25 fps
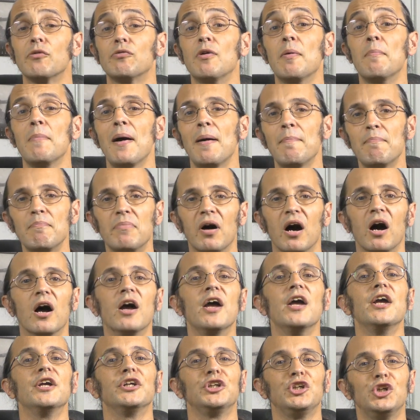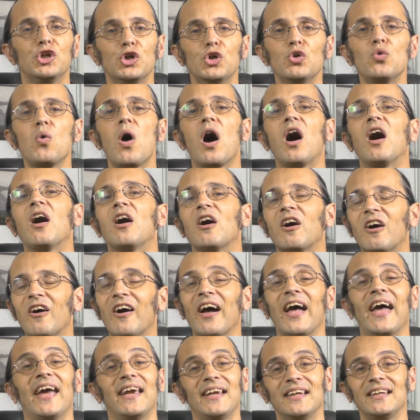Remember, you
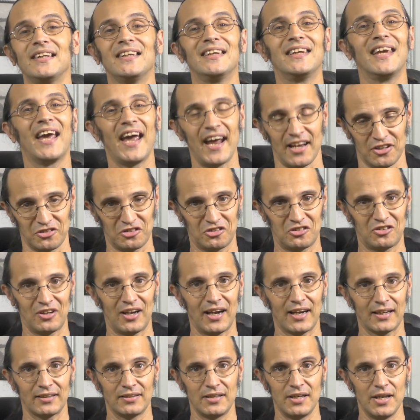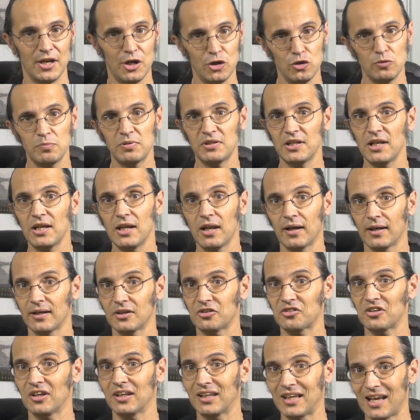are a guest, and nobody
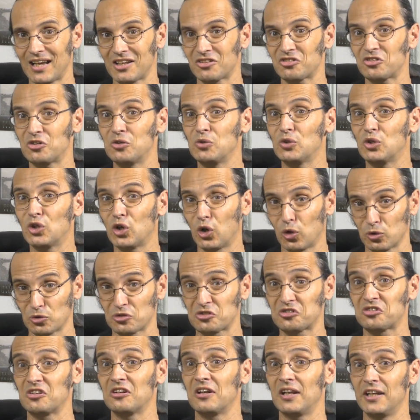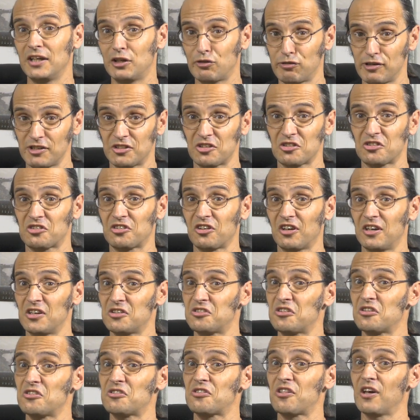likes a guest who constantly
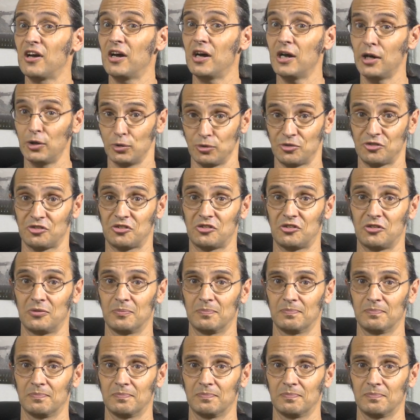criticizes the host.